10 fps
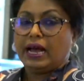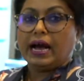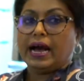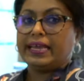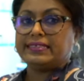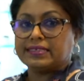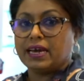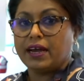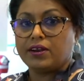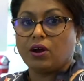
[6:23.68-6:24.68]
I
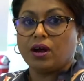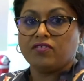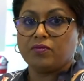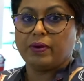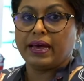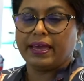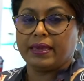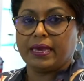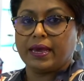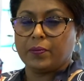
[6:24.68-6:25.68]
start off
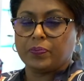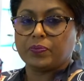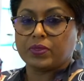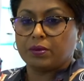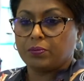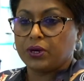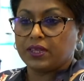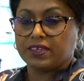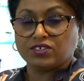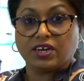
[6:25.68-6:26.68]
by
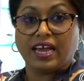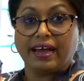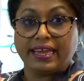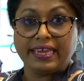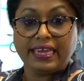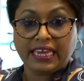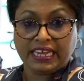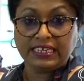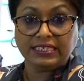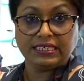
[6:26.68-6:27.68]
putting this on high
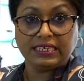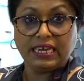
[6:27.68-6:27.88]
heat